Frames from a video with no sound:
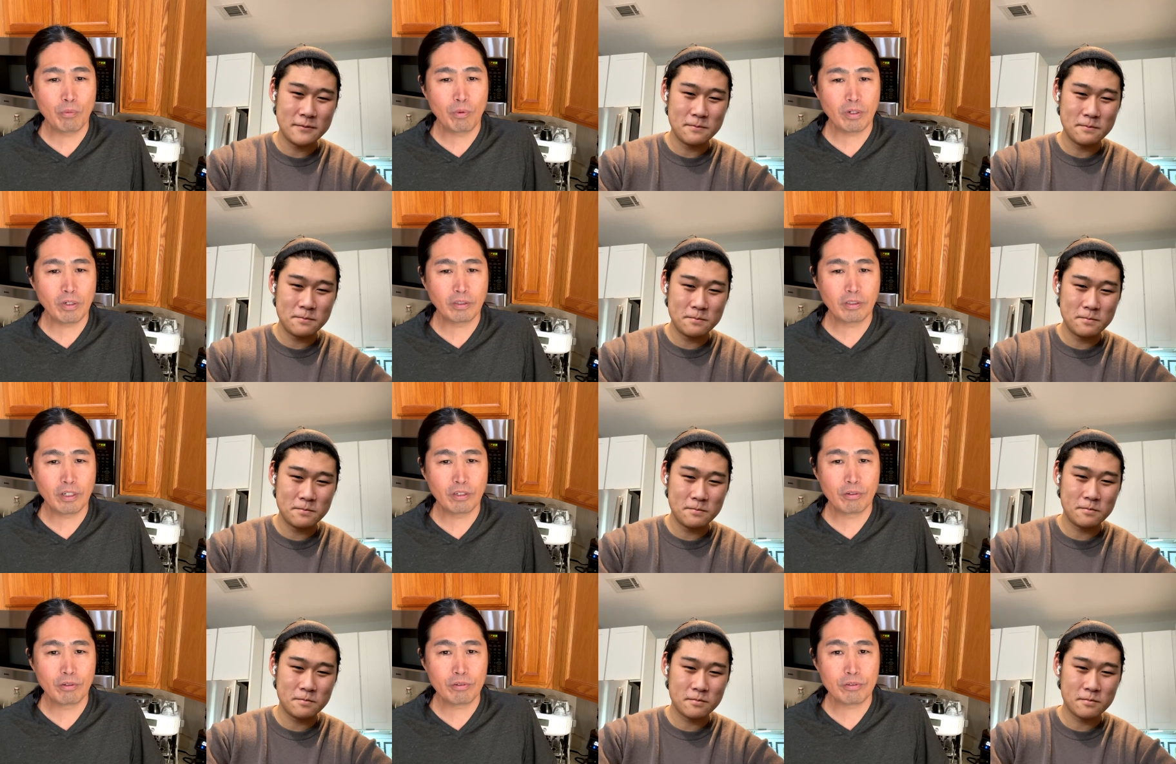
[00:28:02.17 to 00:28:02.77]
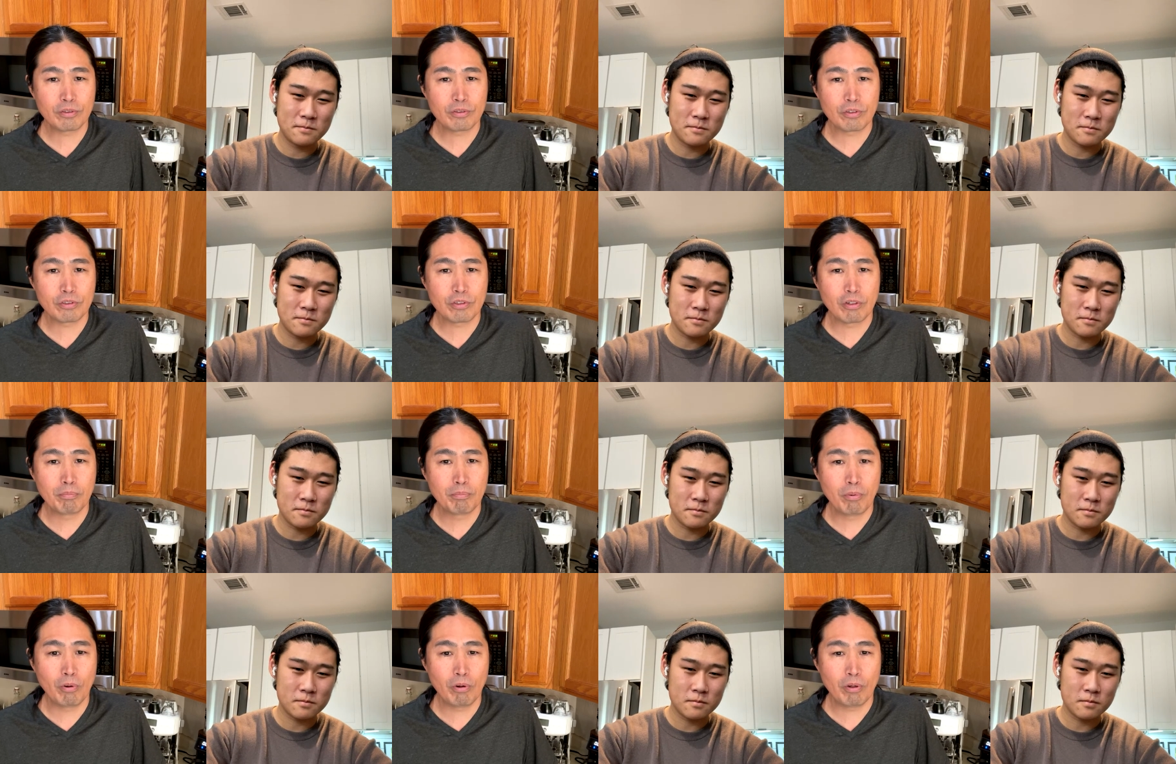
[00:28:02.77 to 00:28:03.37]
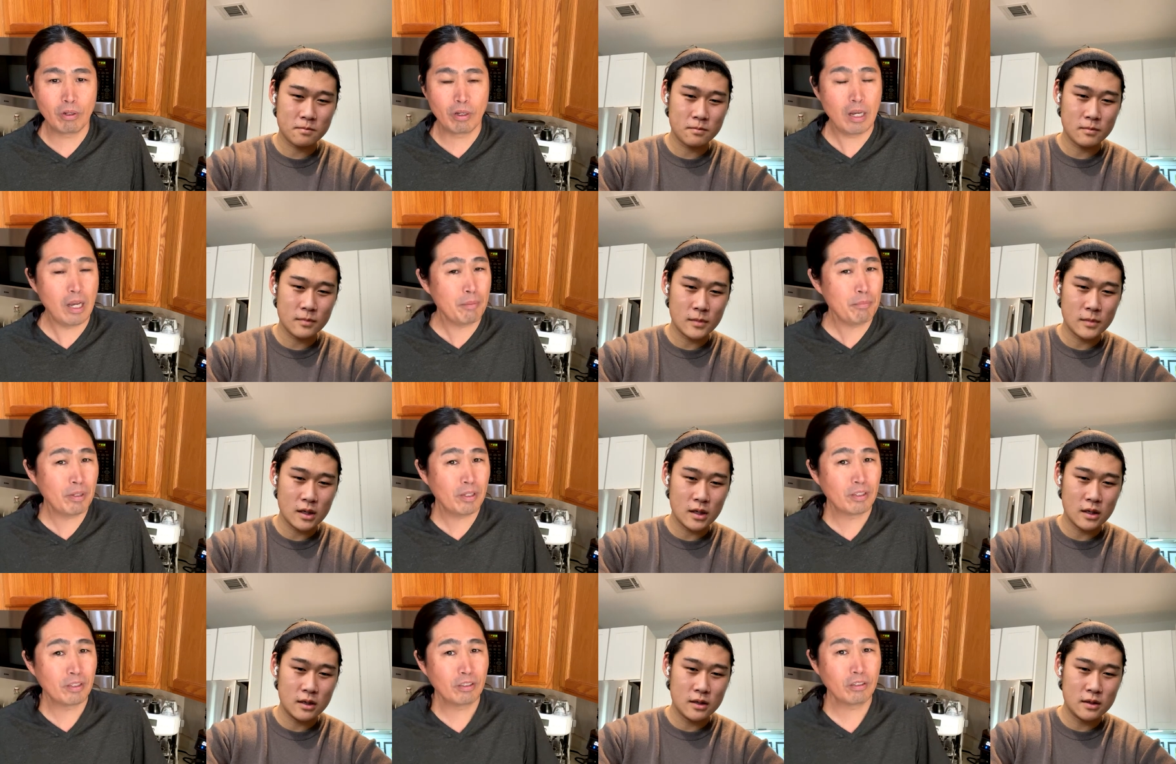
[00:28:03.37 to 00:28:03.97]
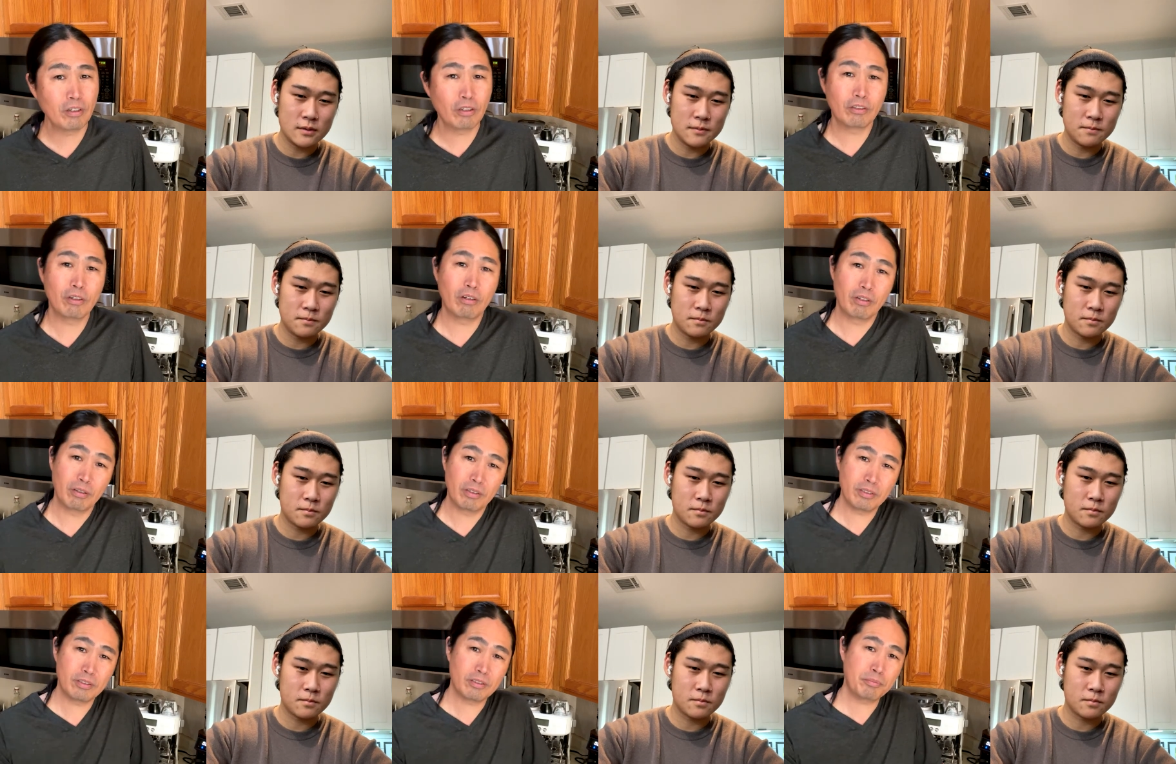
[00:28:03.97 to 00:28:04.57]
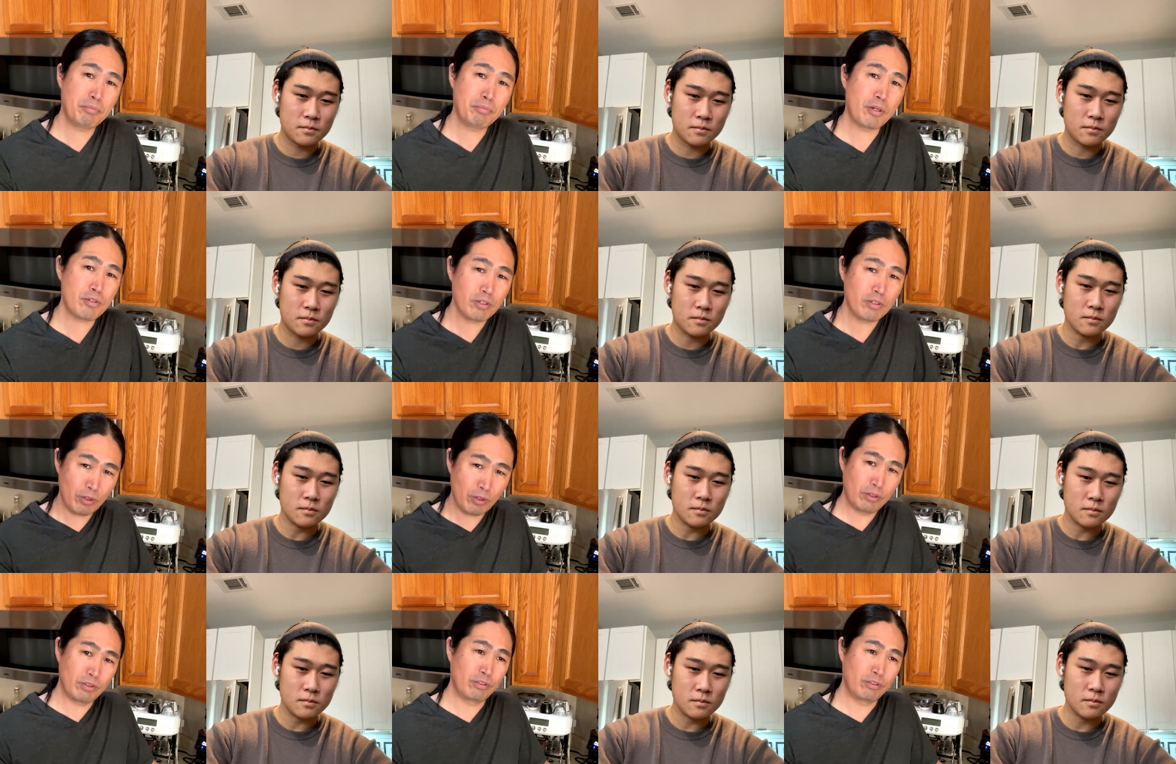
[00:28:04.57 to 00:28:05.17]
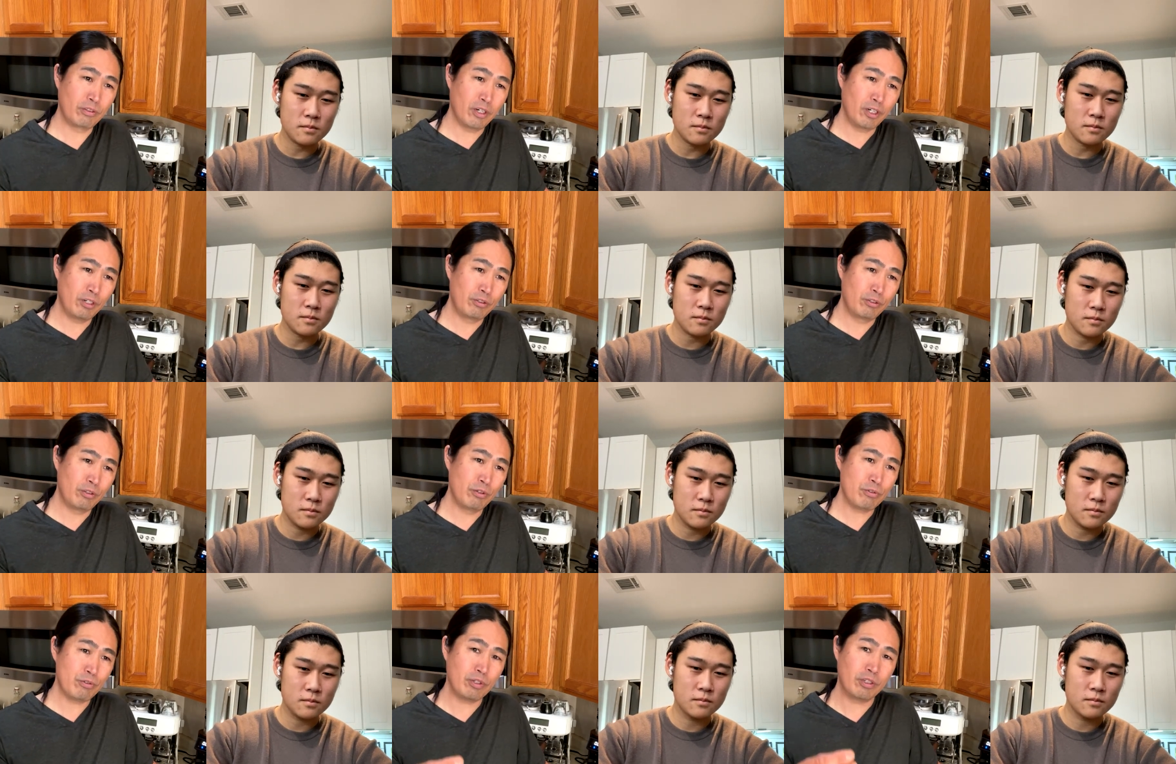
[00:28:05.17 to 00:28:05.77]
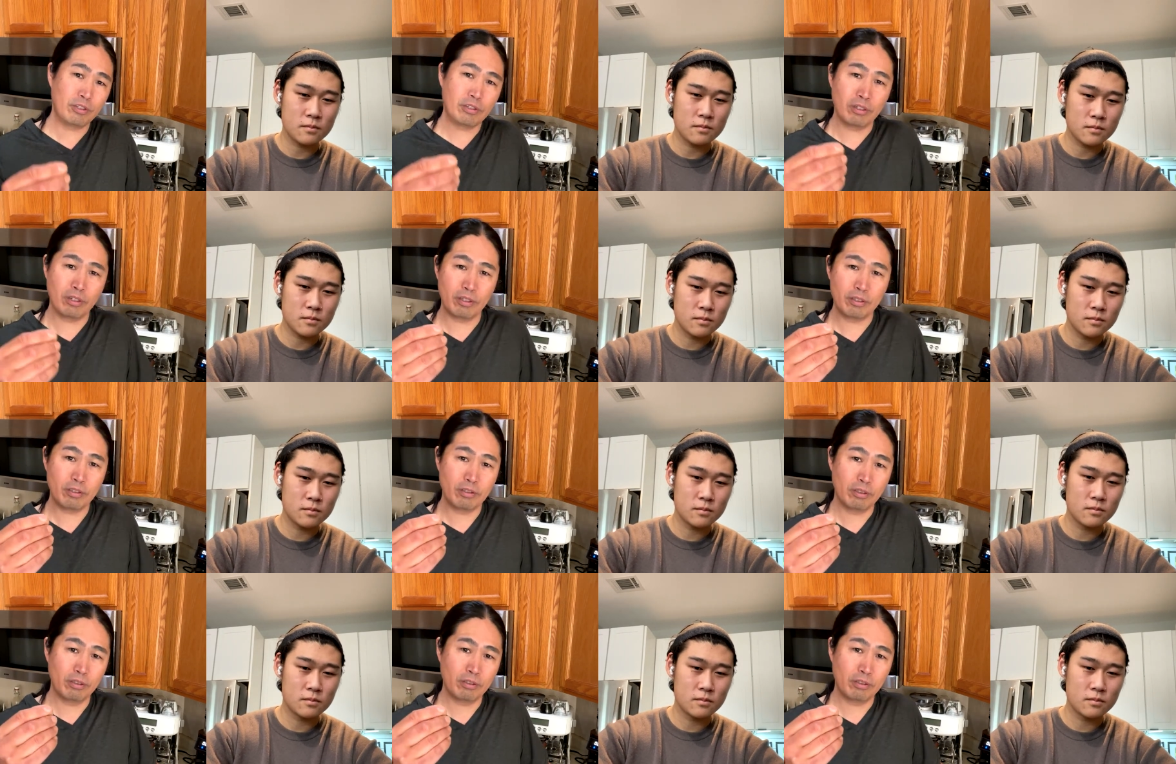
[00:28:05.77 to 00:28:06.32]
Speaker 1: water they're using? Just to boil? I mean, you know, the, especially you're using the